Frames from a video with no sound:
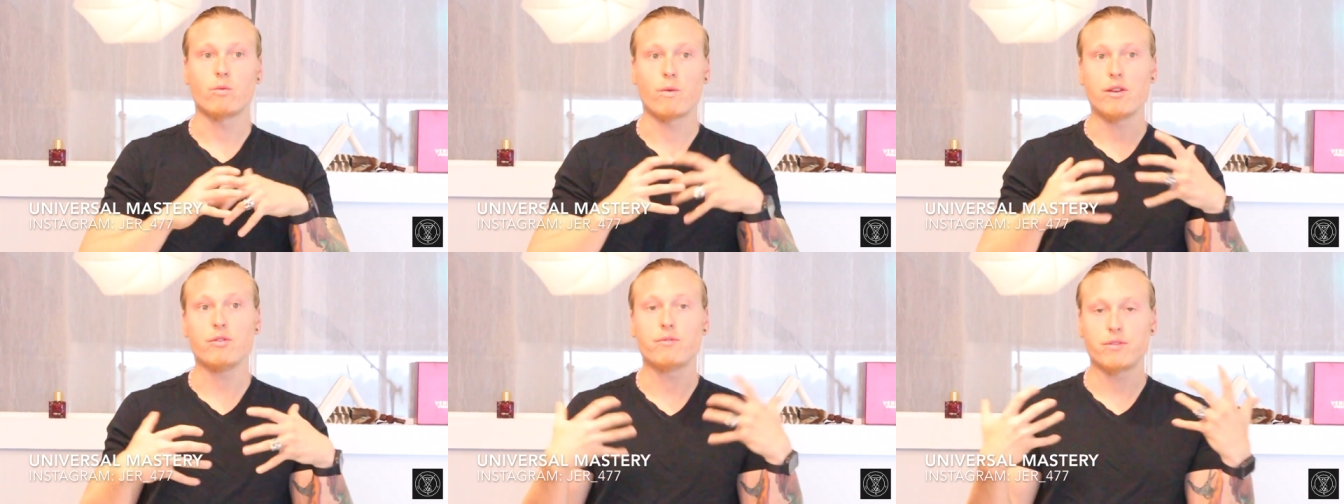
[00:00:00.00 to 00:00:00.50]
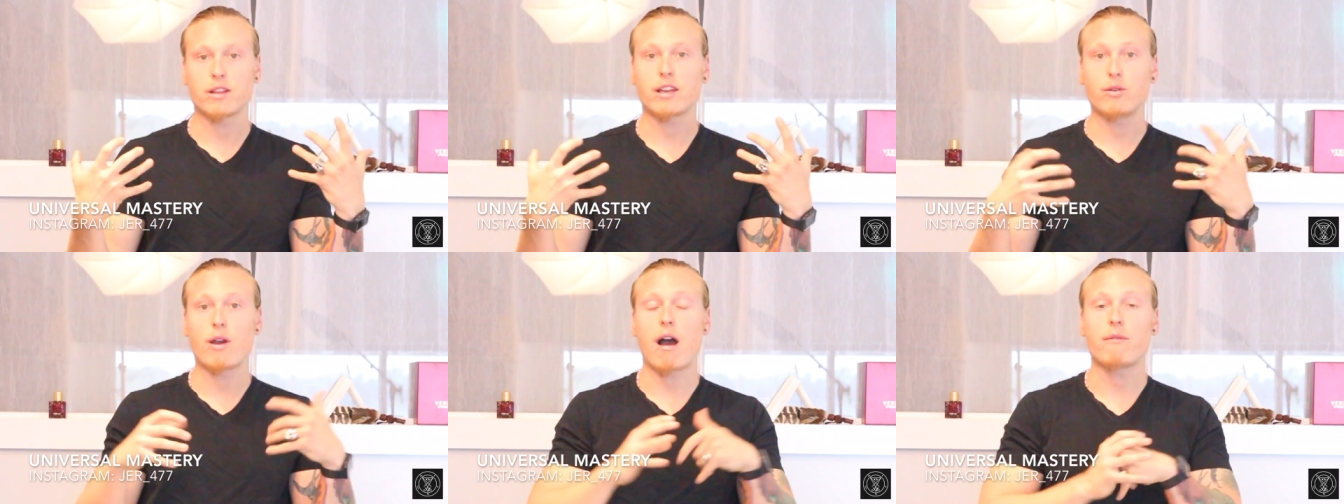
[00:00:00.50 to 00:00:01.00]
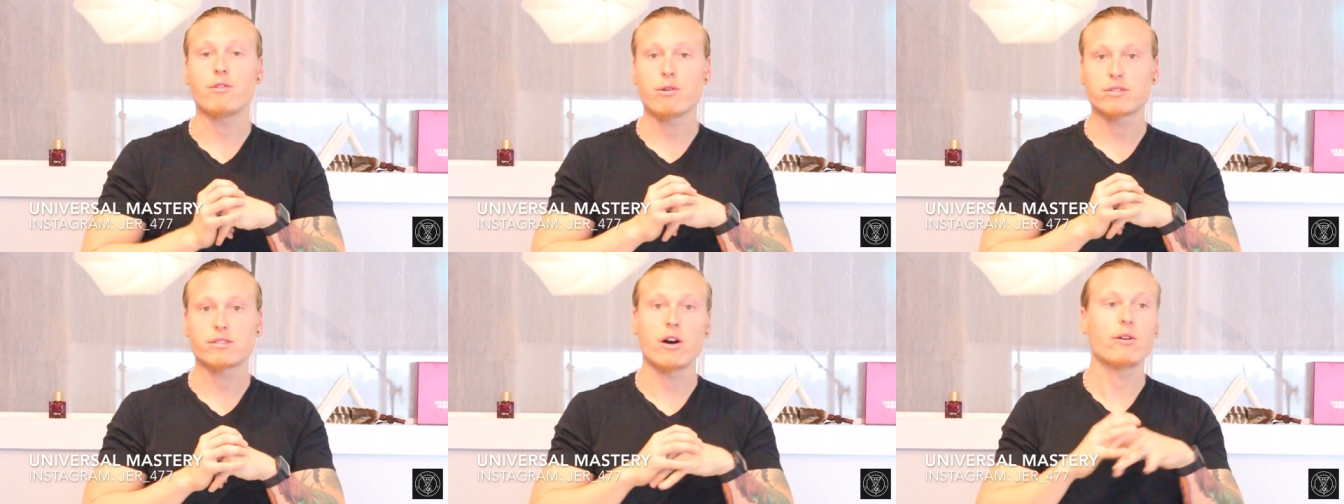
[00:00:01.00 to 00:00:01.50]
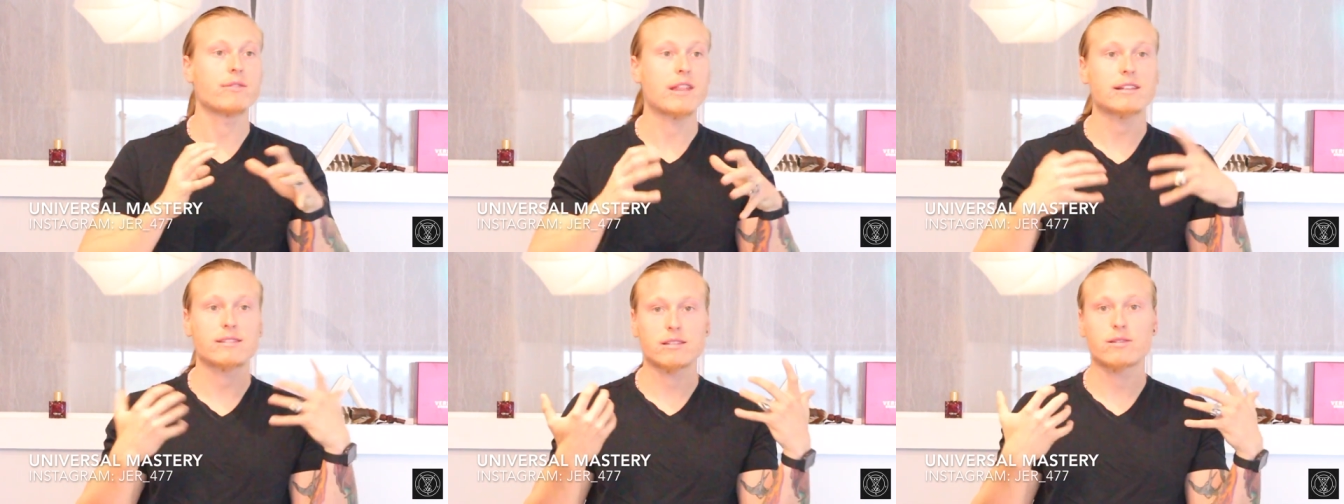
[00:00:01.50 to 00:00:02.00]
when you feel like you have no self and
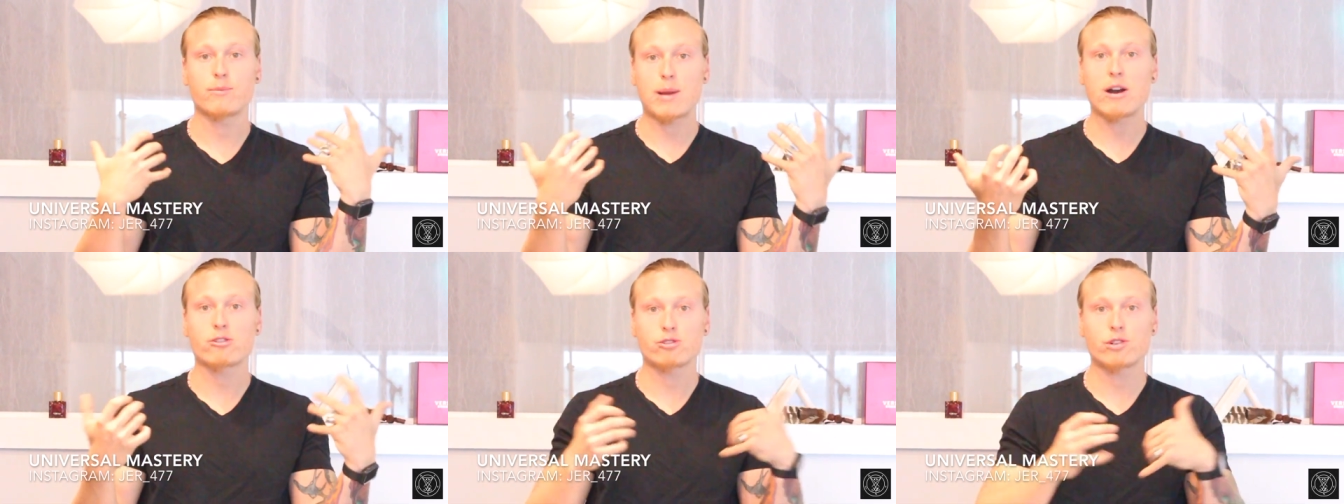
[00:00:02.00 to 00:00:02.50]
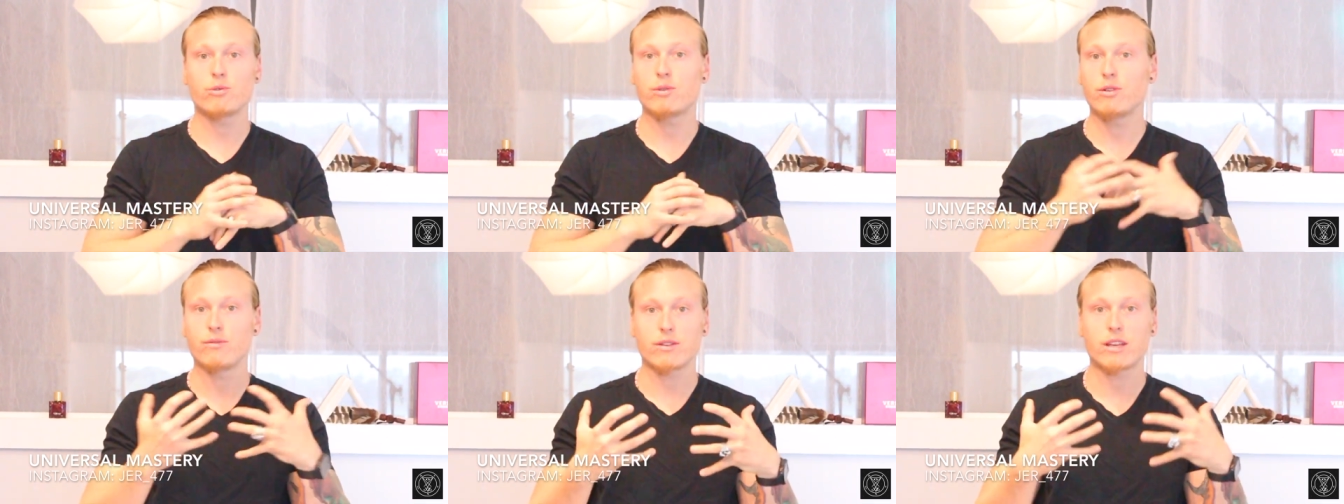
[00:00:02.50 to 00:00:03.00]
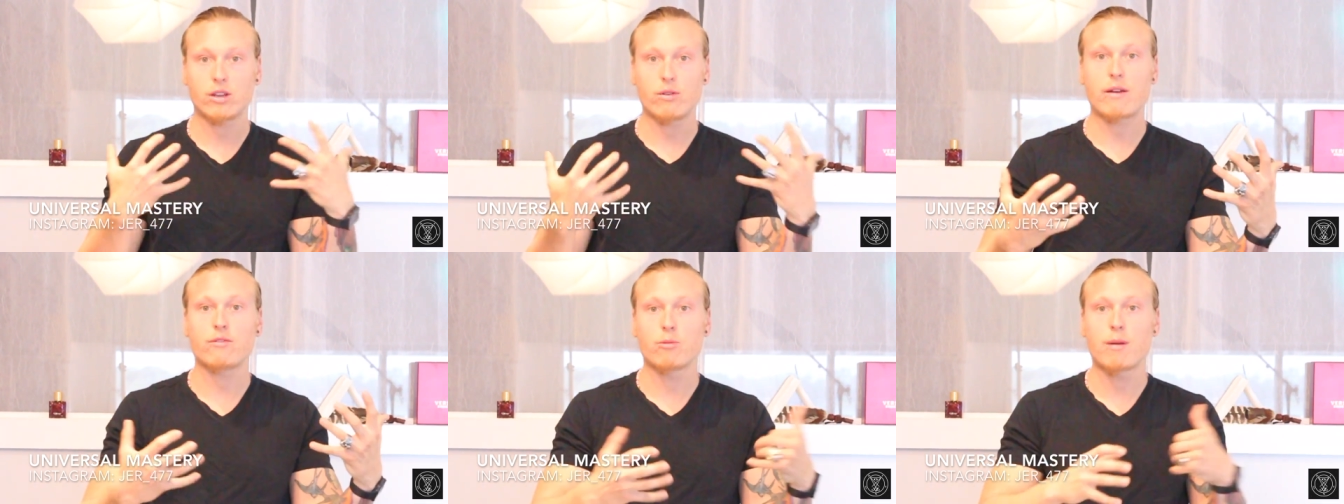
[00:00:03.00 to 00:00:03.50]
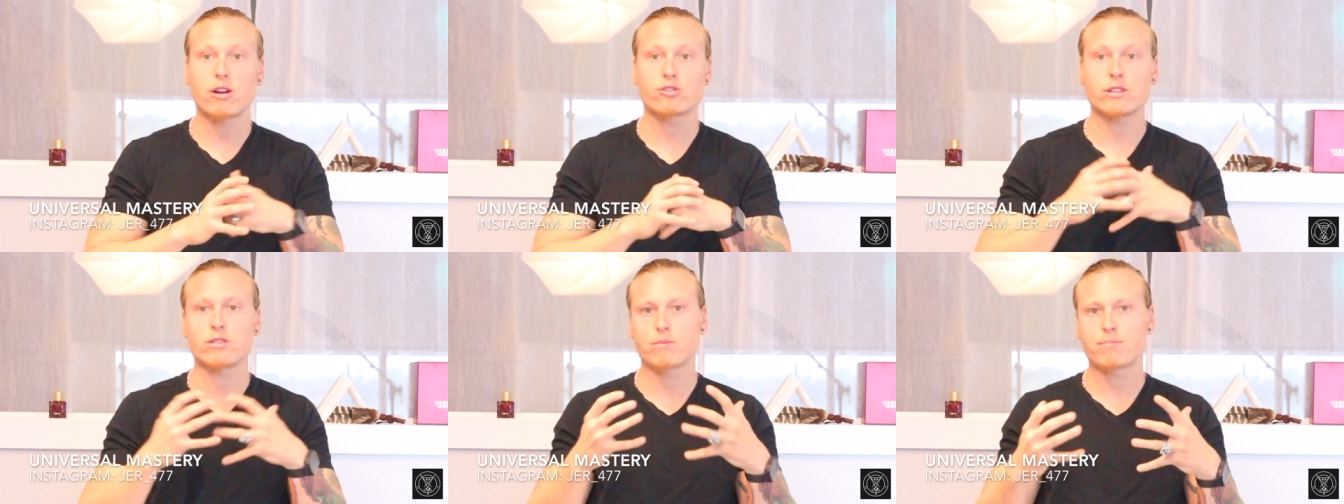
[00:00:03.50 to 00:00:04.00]
that sense of boundary when you feel like you have no
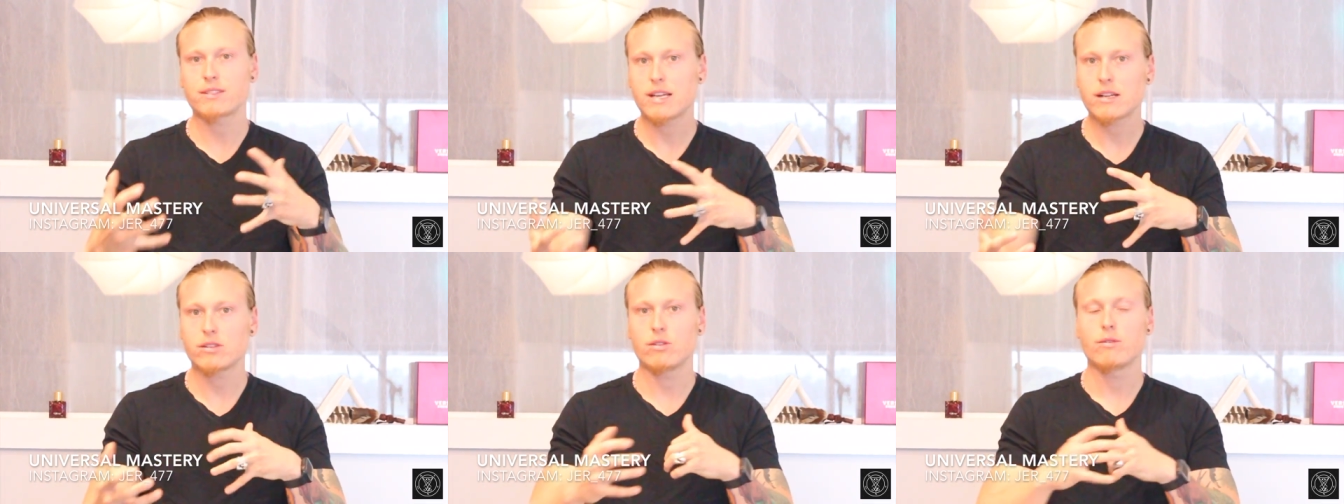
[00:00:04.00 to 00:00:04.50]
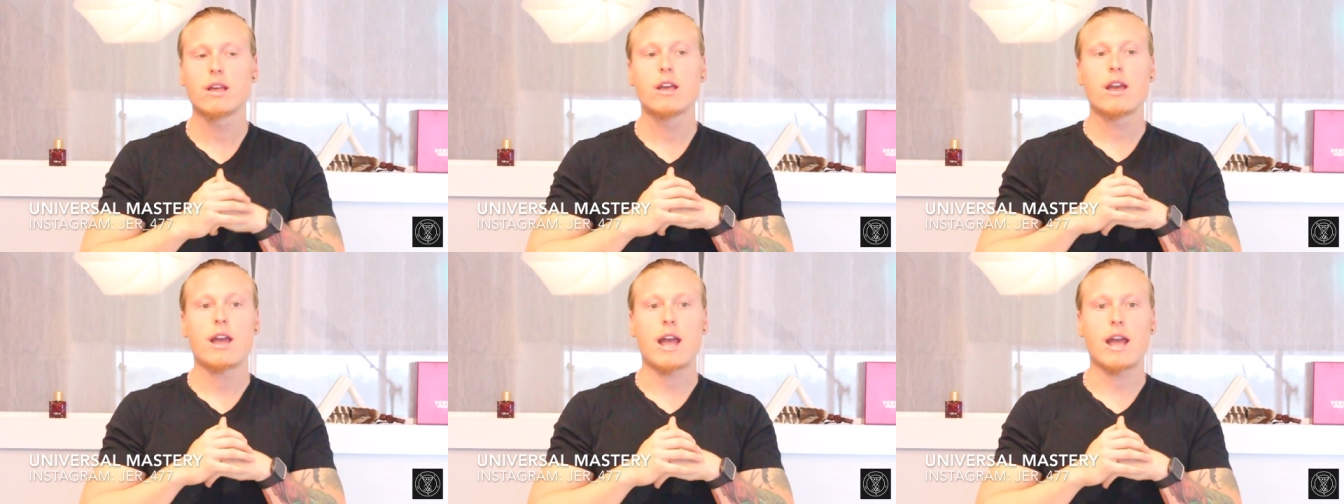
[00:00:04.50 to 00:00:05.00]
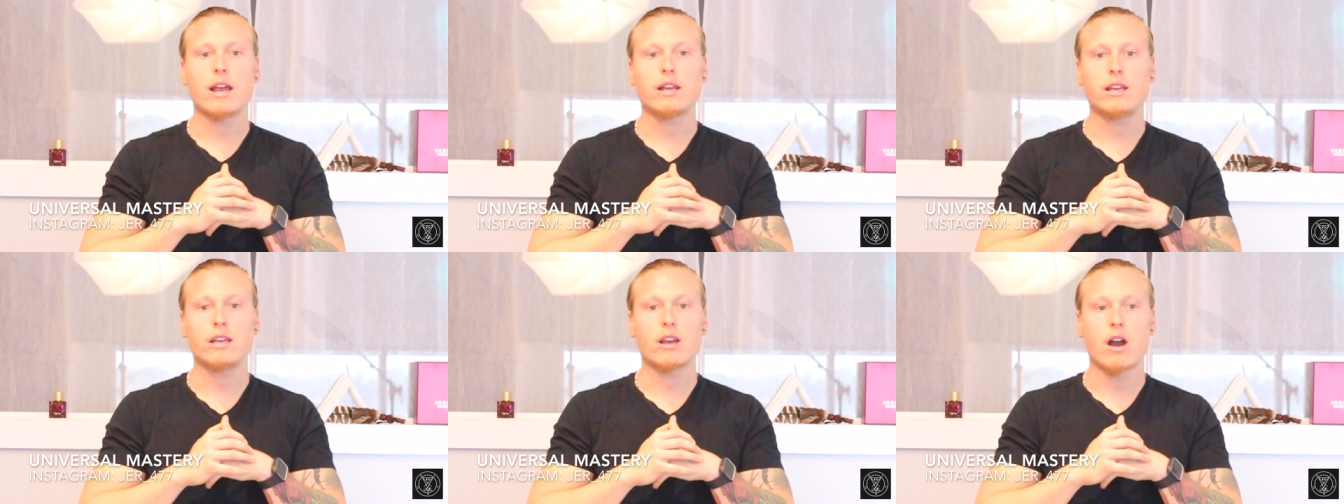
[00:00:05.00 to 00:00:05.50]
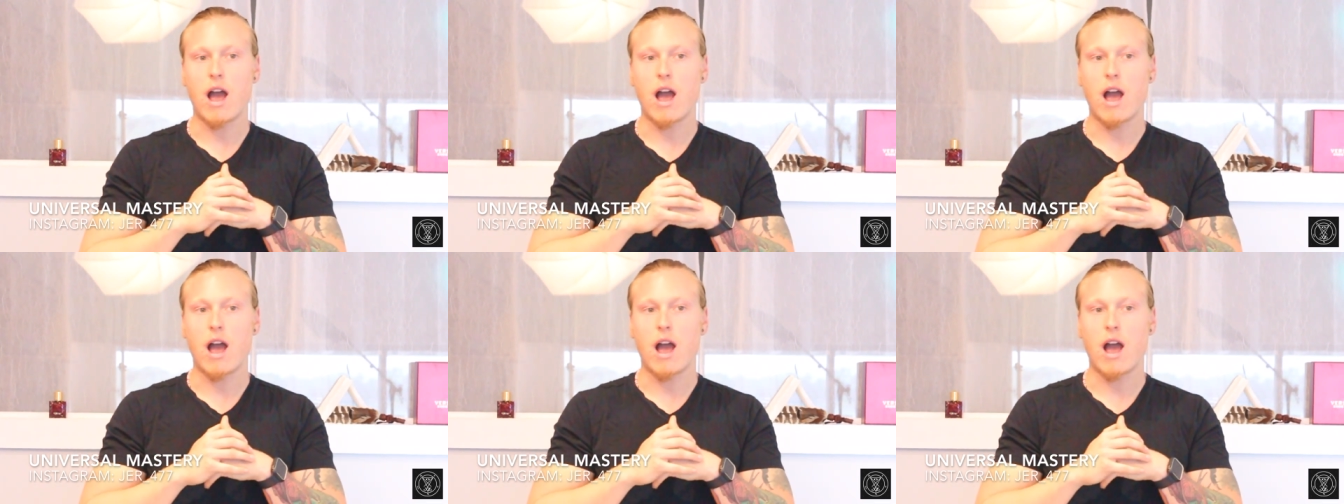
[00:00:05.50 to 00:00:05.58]
boundary to protect you. And he